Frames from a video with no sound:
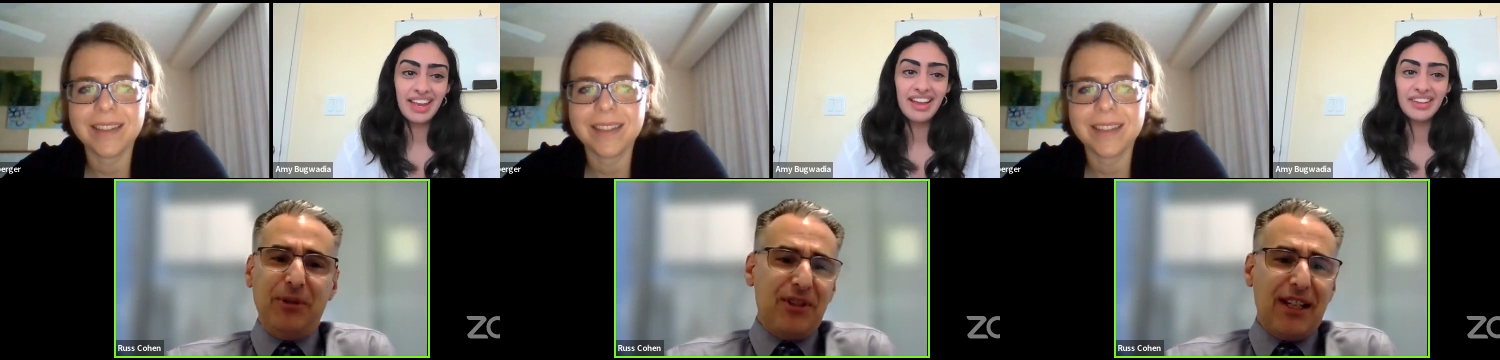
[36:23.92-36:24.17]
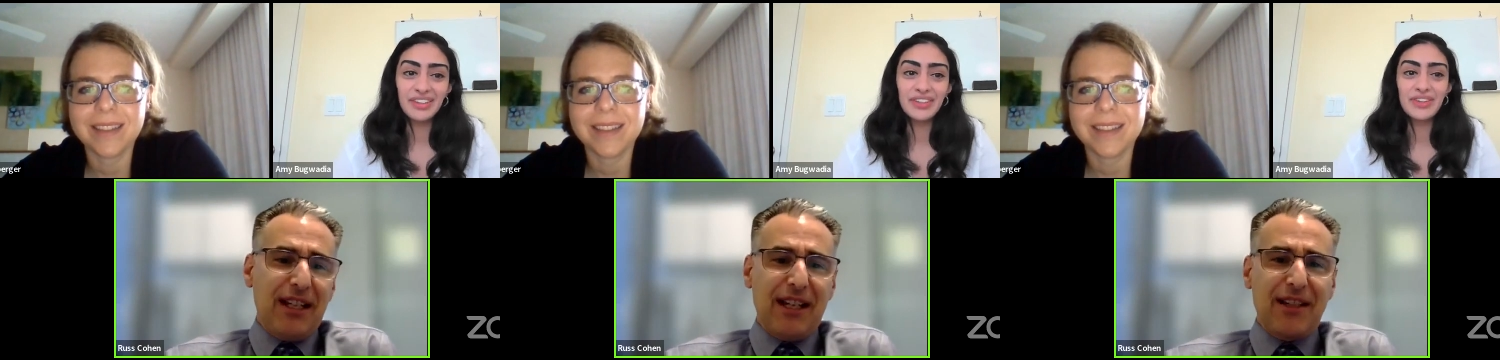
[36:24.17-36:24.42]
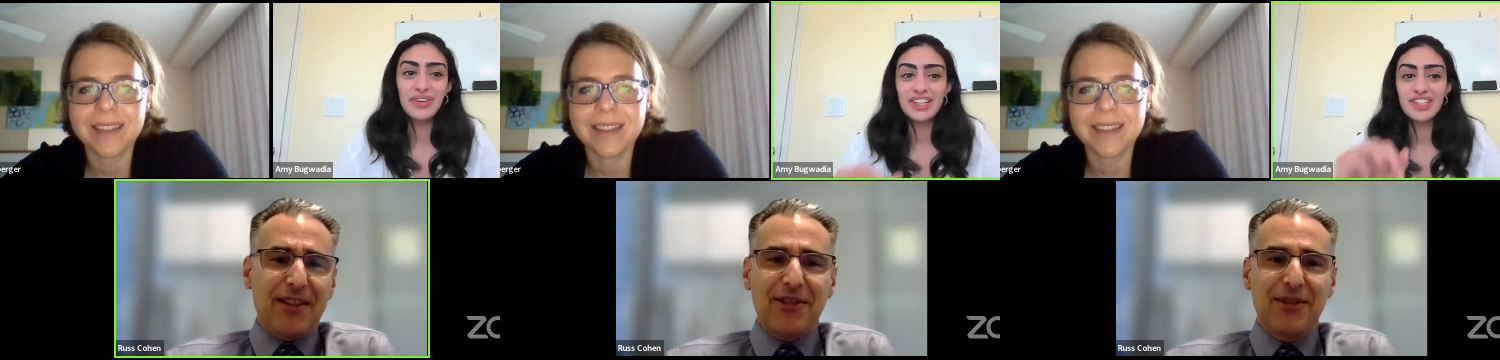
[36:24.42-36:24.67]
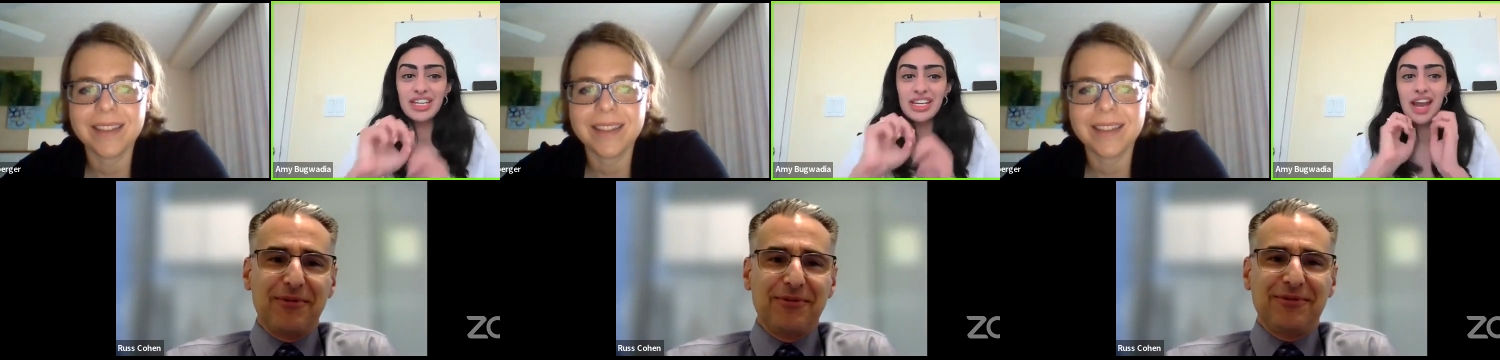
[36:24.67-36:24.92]
Speaker 1: yeah, good
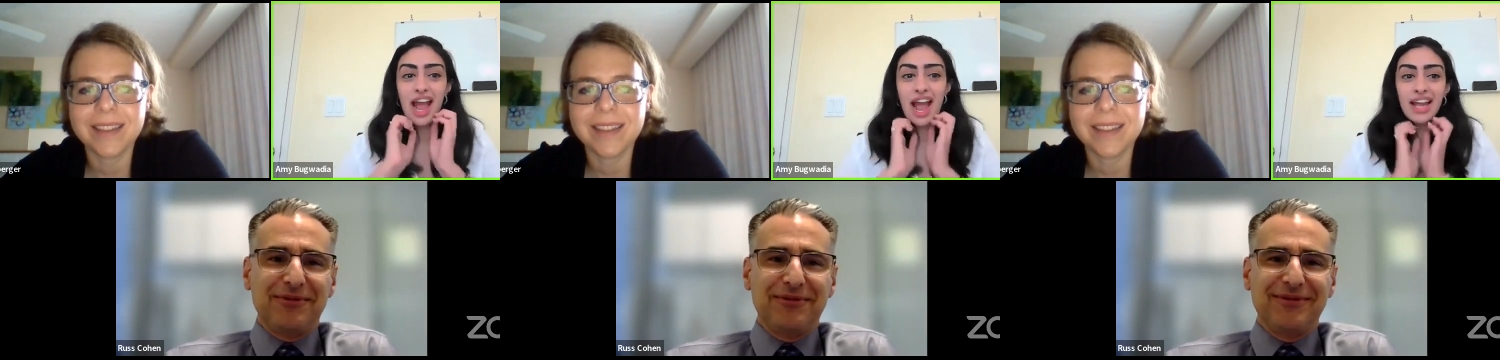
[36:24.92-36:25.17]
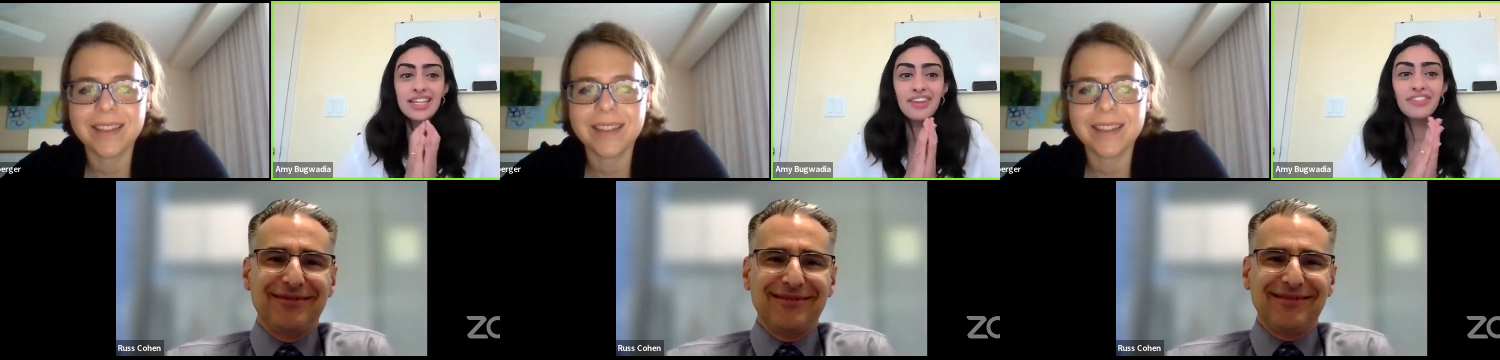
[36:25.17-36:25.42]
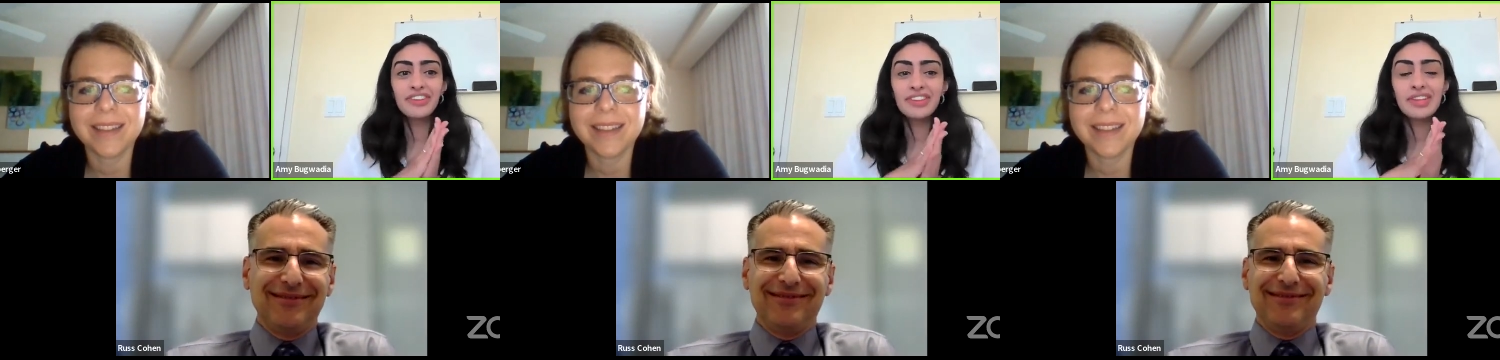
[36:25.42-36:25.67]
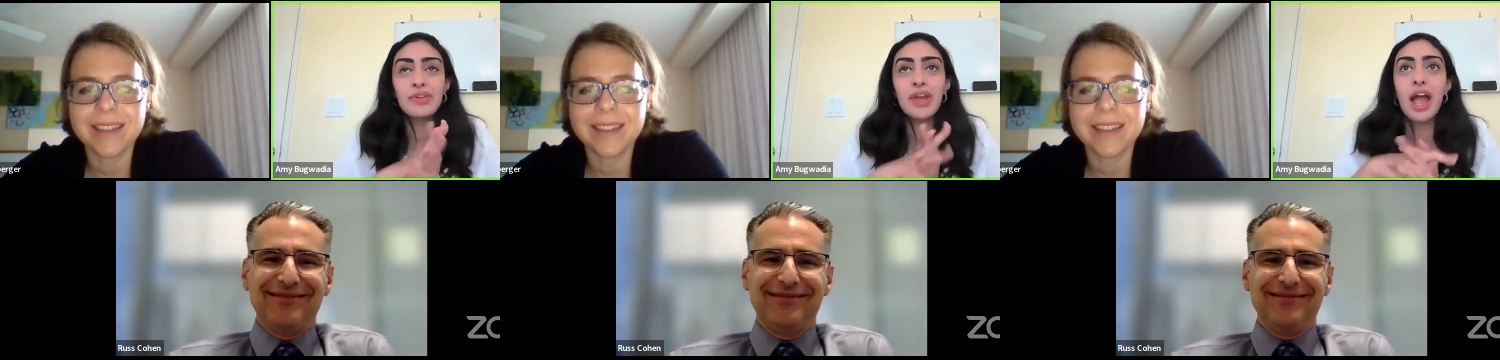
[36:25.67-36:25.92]
question. I
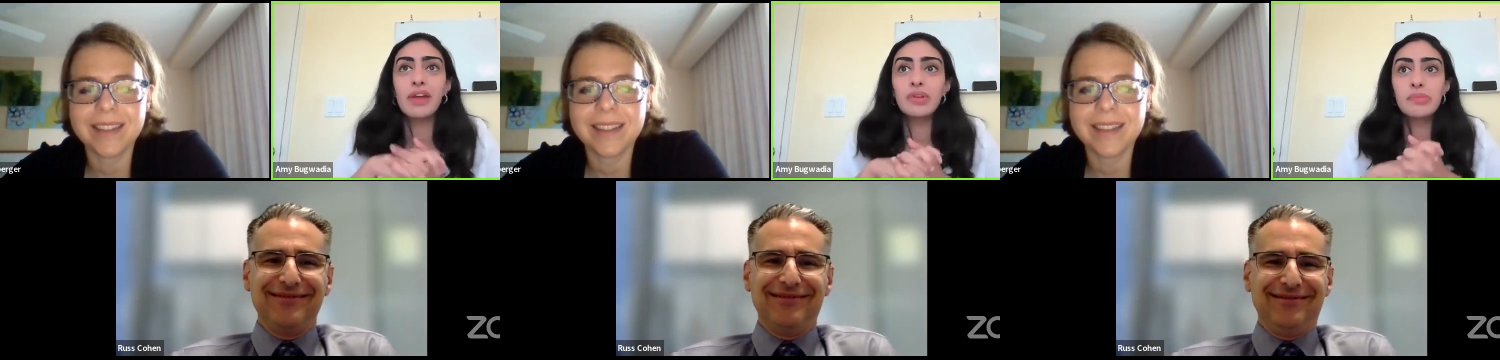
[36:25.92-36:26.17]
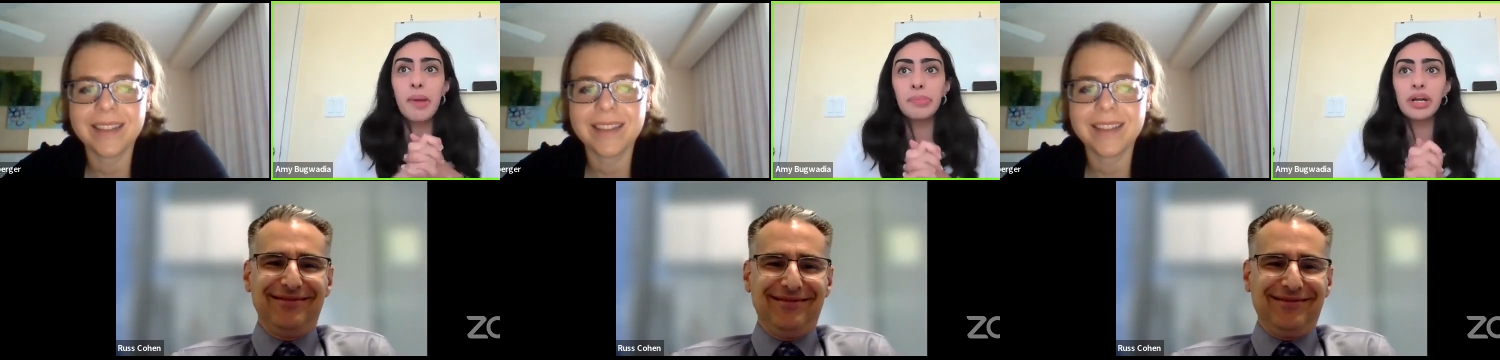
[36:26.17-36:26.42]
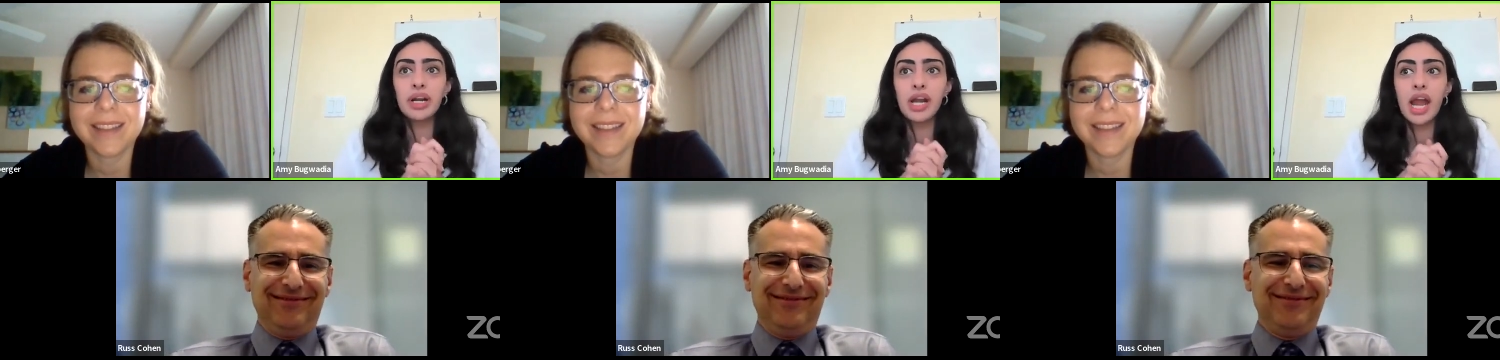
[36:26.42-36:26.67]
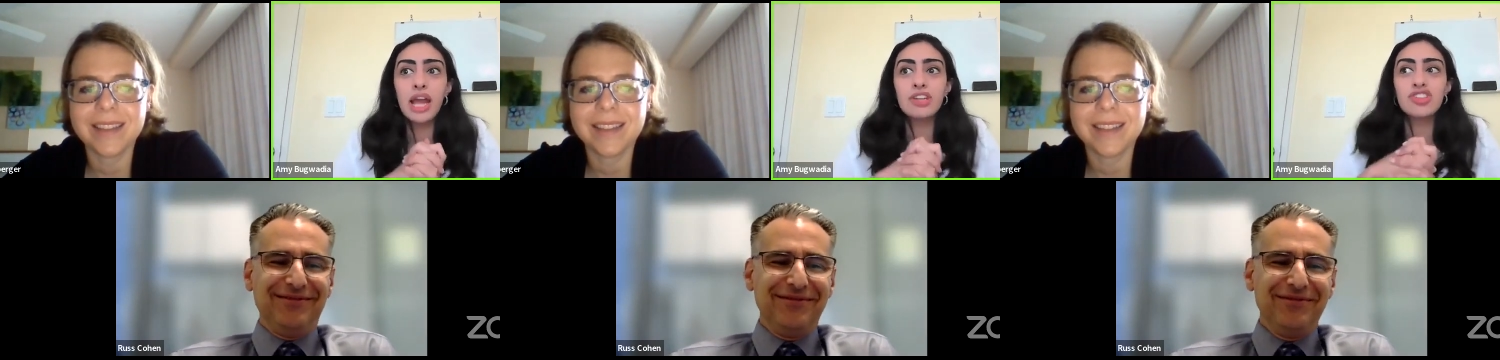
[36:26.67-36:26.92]
definitely I remember